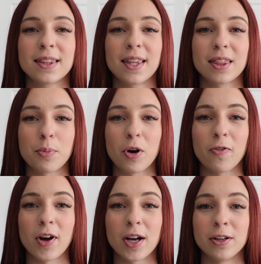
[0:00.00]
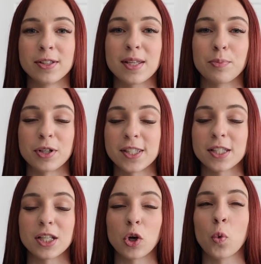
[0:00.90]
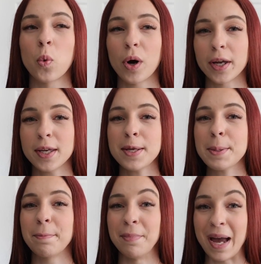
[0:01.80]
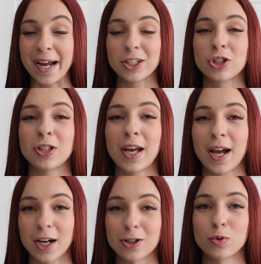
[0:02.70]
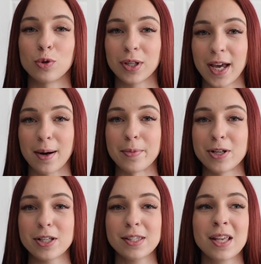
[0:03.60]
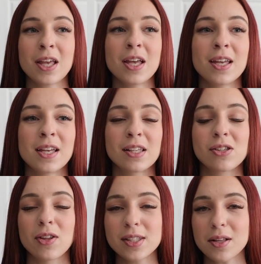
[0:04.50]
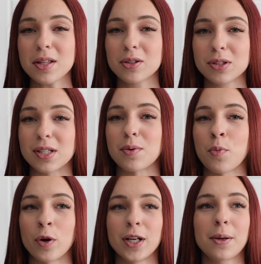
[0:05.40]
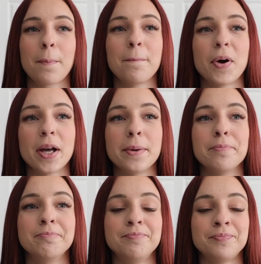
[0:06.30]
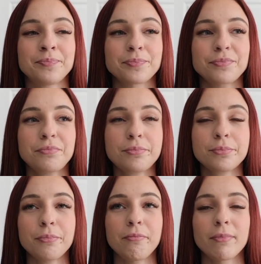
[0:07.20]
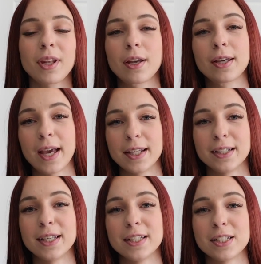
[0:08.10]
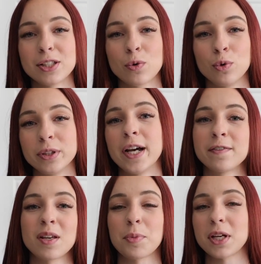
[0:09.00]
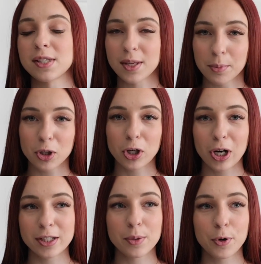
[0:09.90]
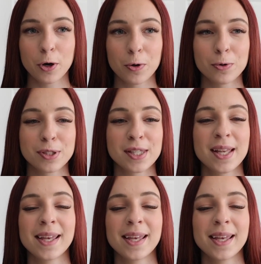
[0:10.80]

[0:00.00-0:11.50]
that the profiles and presets didn't quite match the actual cameras. So that's a little disappointing, but again, it is cool to have something similar, I suppose.